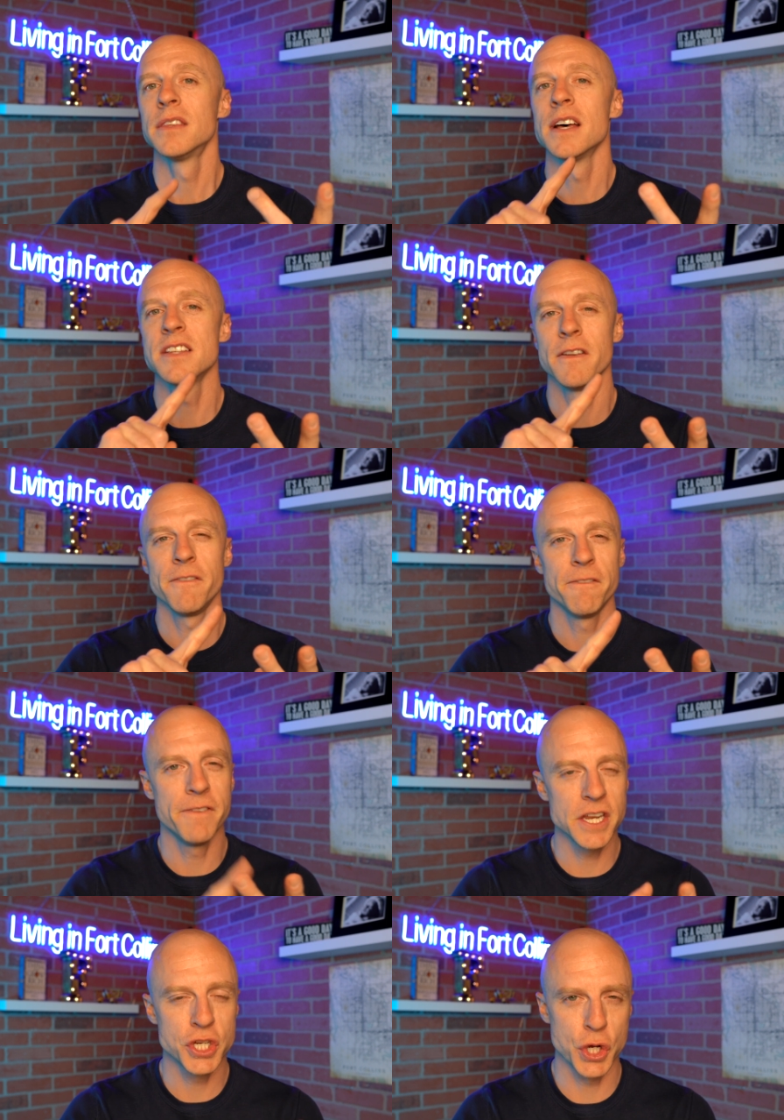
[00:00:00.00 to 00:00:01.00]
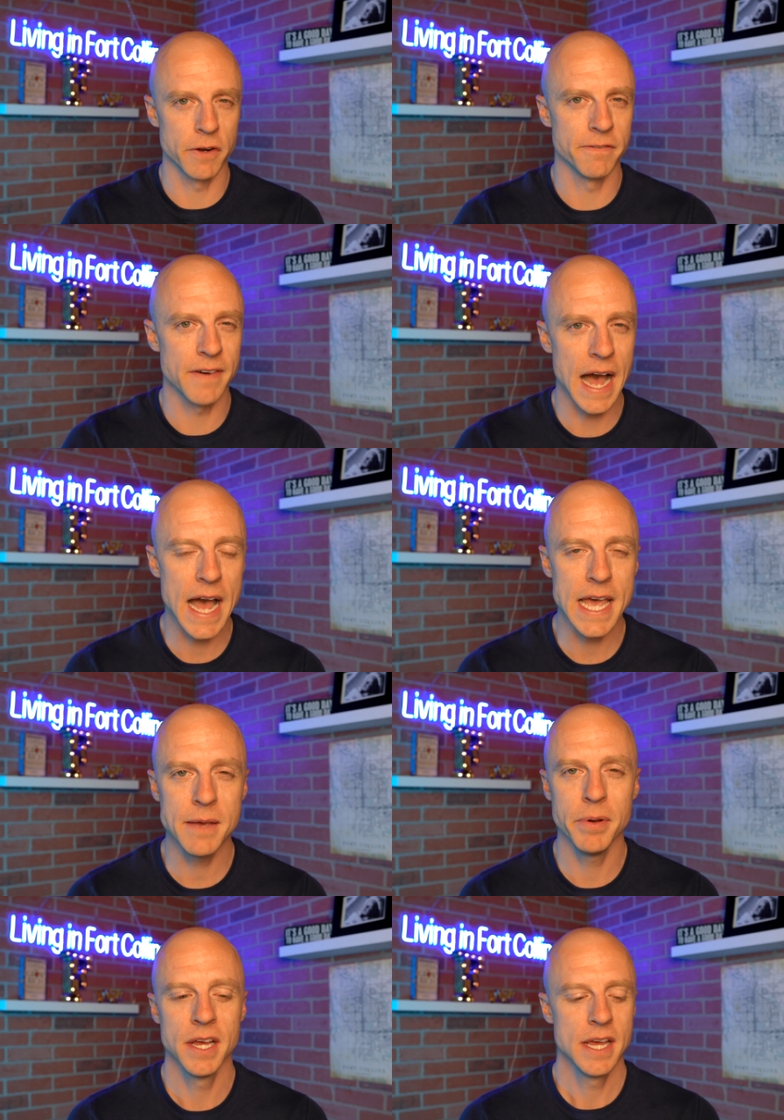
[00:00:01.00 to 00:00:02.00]
doesn't fit your
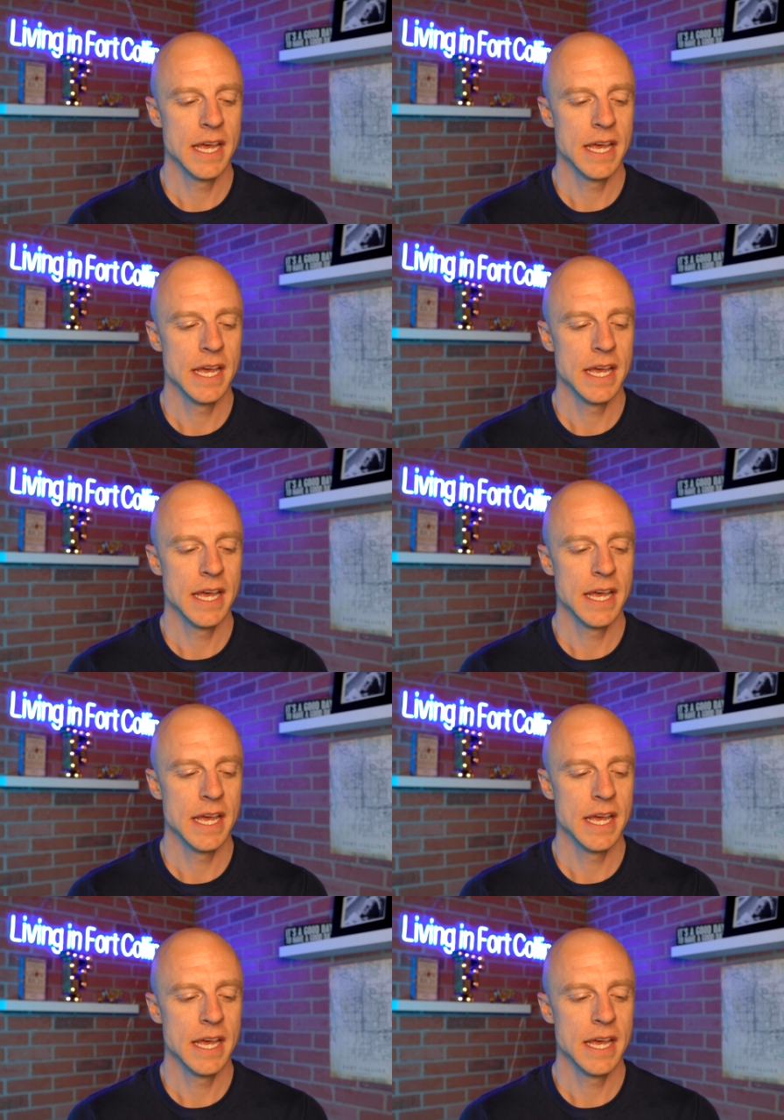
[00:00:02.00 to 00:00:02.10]
vibe.